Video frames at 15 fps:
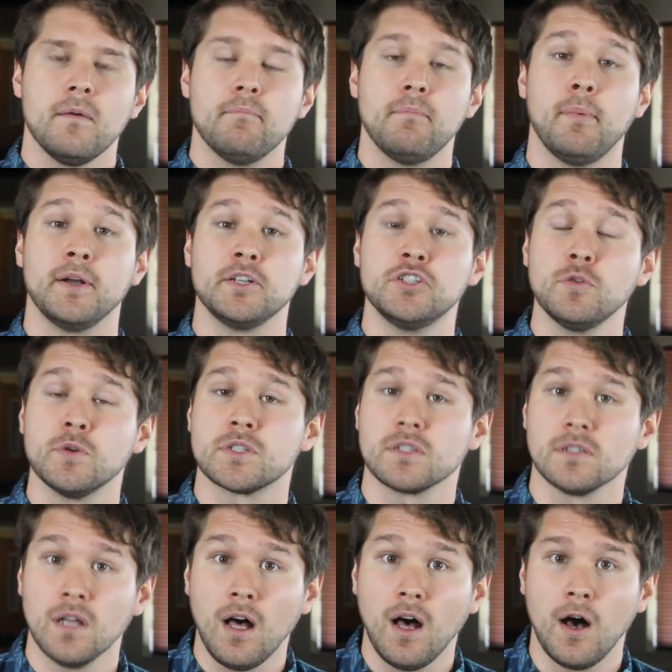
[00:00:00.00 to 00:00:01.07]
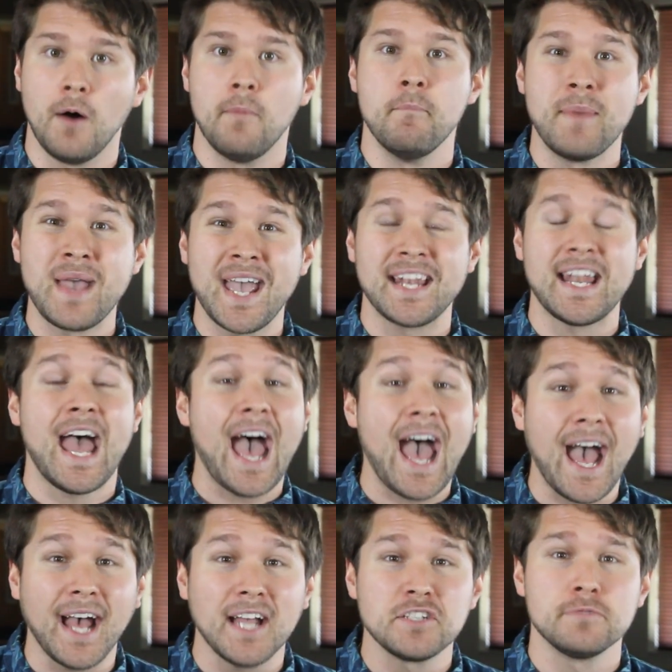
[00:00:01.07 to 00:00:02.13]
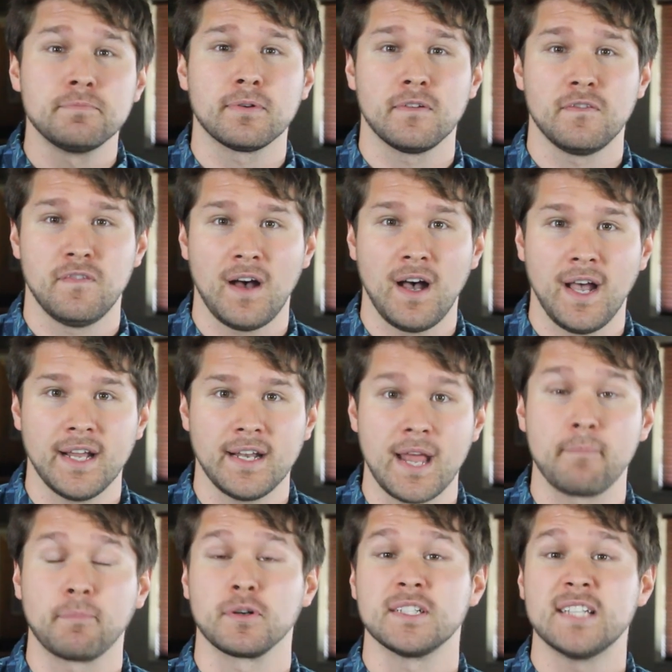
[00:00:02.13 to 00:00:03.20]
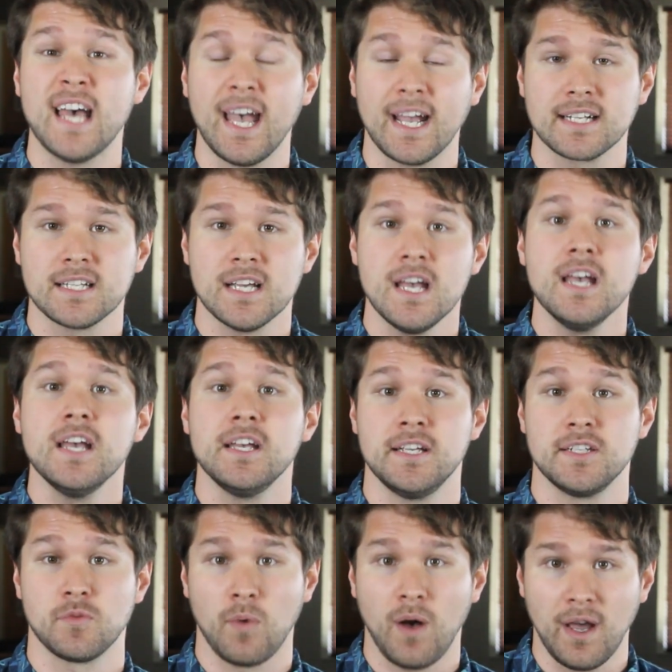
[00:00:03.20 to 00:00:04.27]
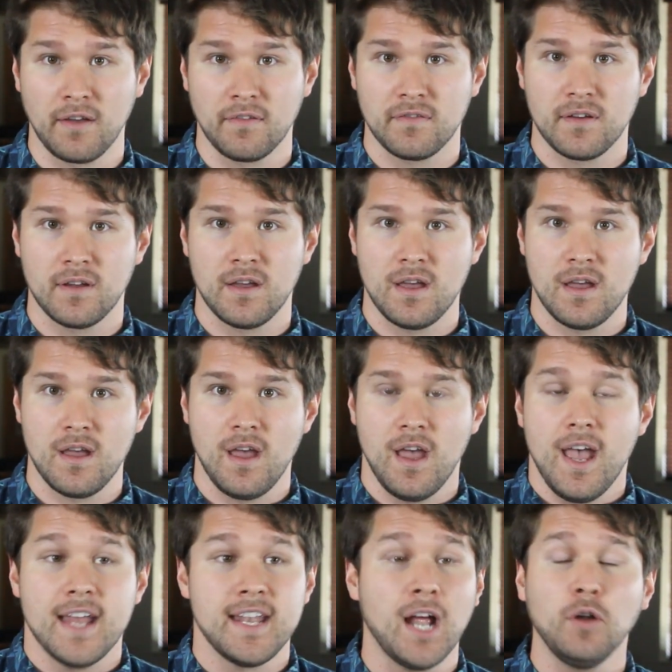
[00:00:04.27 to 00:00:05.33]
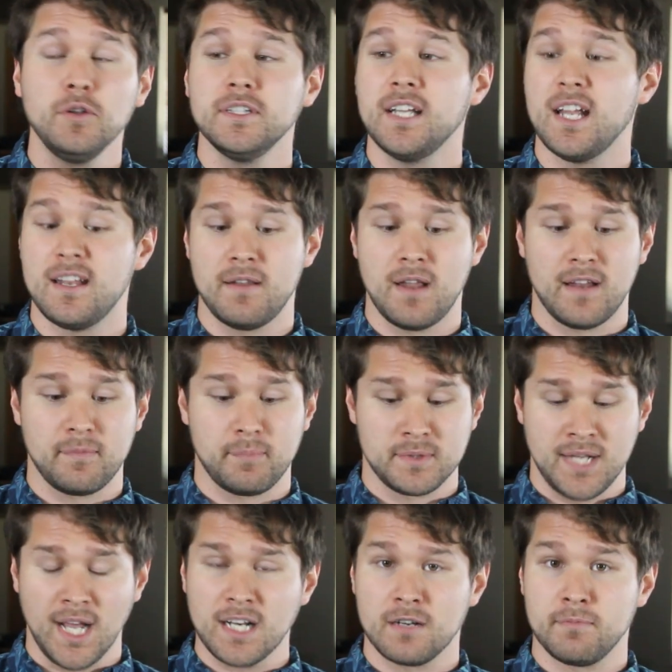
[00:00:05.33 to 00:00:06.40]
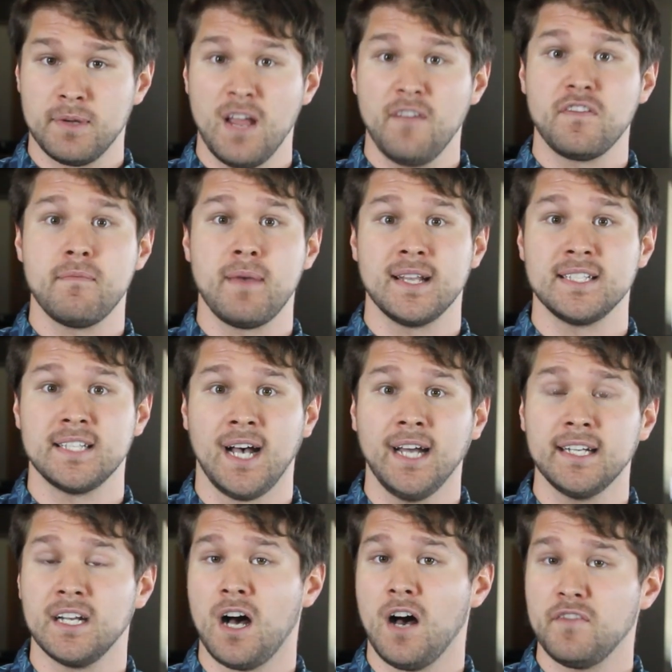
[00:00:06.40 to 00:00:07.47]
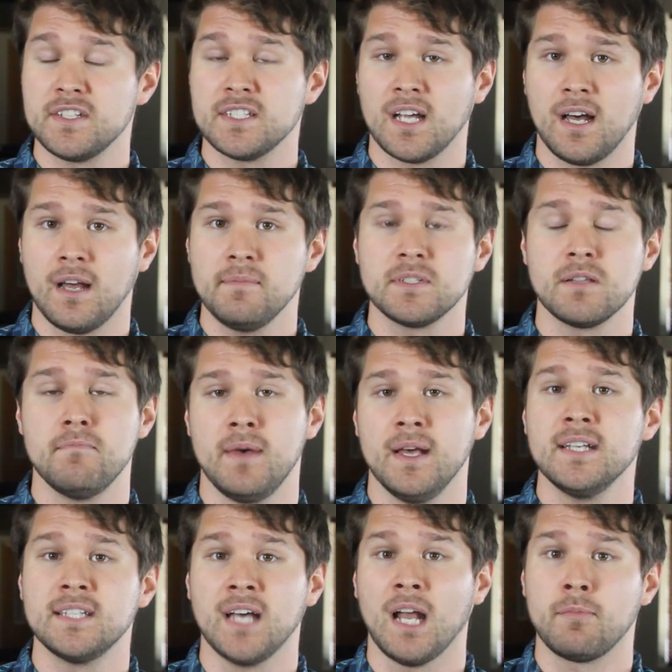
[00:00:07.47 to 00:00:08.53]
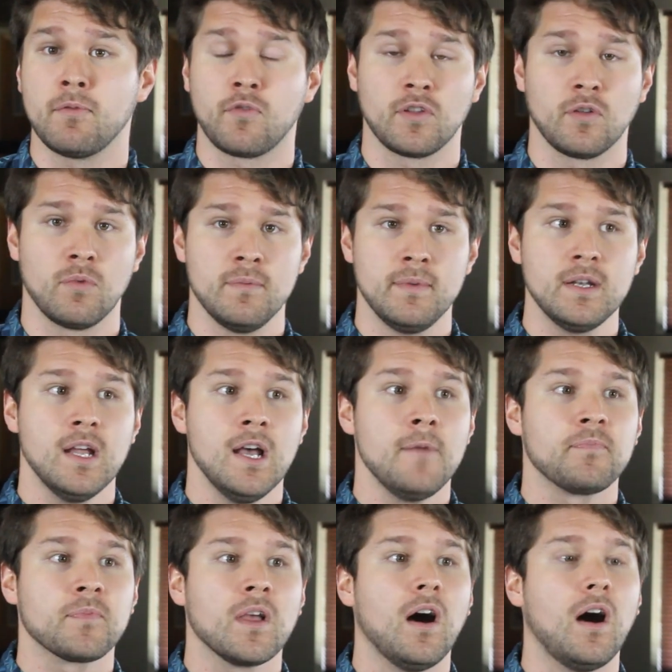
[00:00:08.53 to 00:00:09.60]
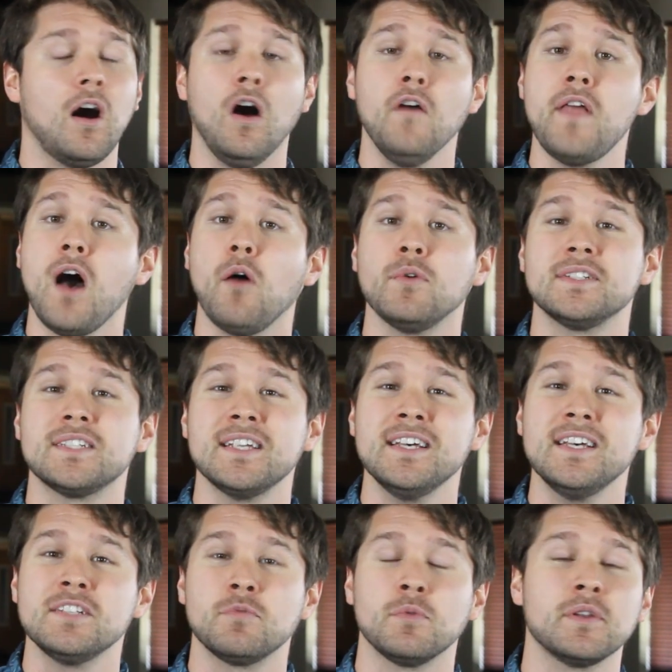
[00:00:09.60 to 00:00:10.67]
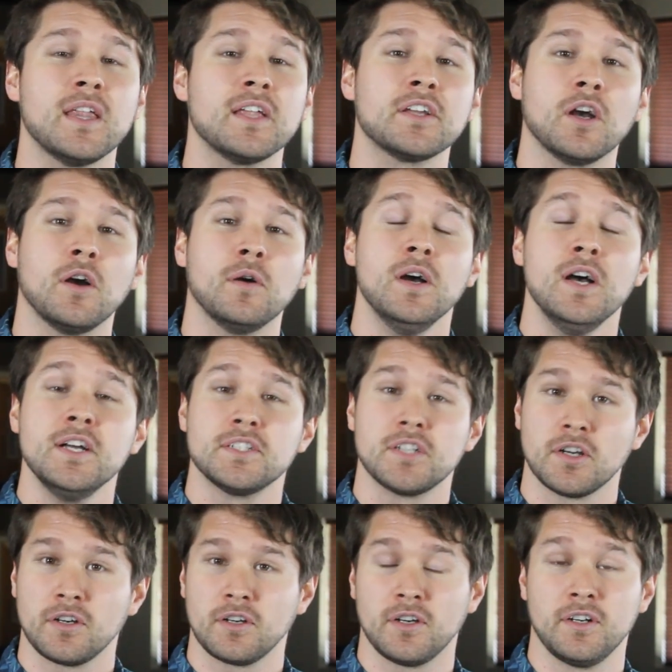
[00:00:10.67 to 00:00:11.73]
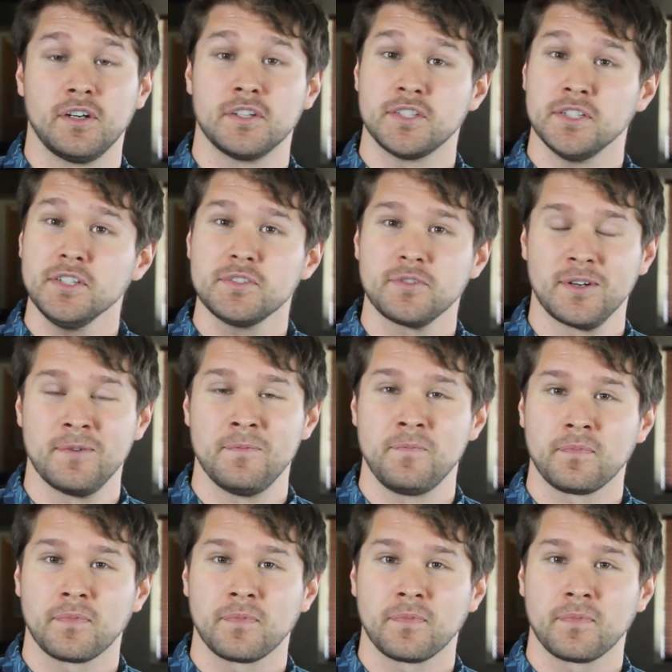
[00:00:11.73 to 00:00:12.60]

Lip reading: but by Jewish law, a man had to provide and protect his wife. Not only did he have to protect her, but if the man died, and oftentimes the men died before the women, all that was his would then go to her and her children.